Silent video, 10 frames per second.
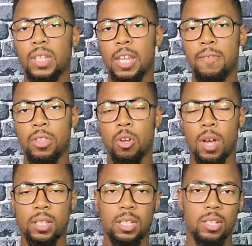even though
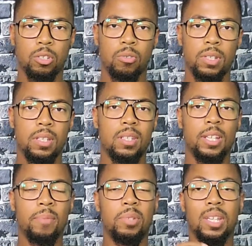I touch on these
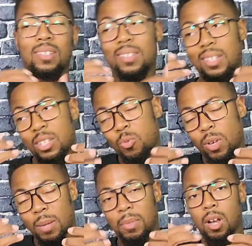subjects, this is
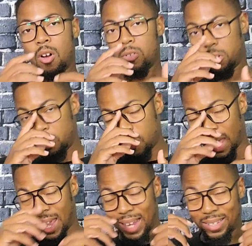what I'm called to do.
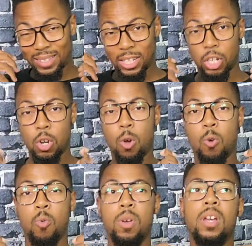I actually
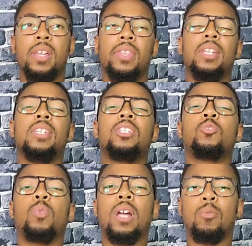know that this
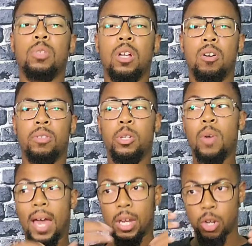is what I was called to
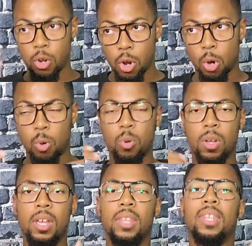do. I know
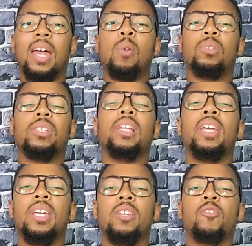that I was
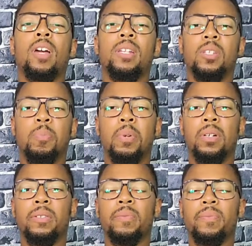led to write this book.